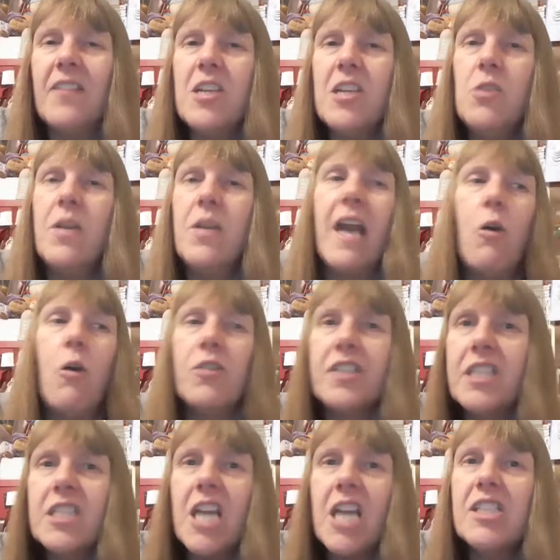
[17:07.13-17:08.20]
that you get
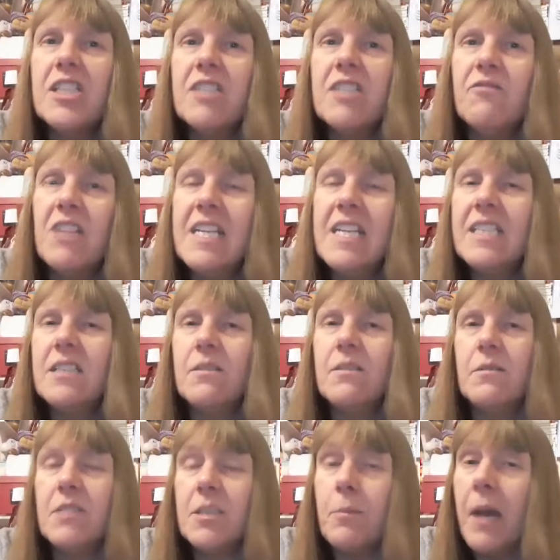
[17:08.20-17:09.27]
oxytocin released,
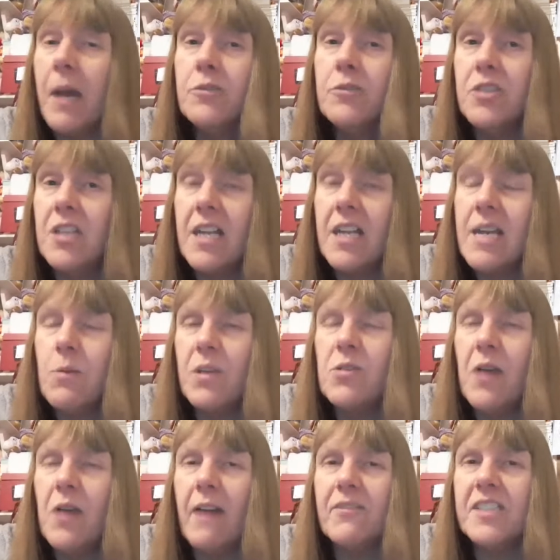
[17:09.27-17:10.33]
supposedly, when
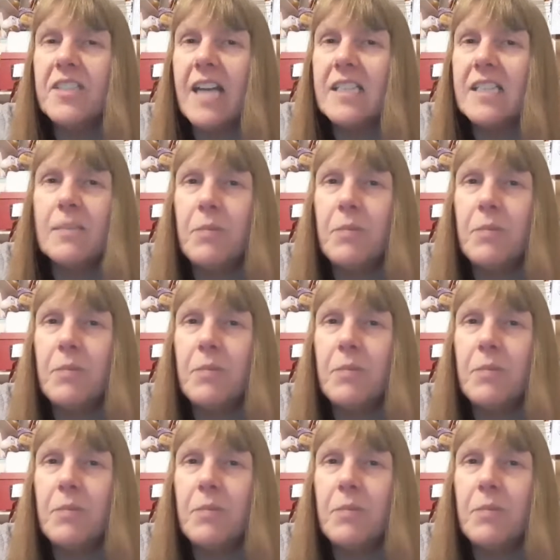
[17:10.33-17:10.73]
you have sex.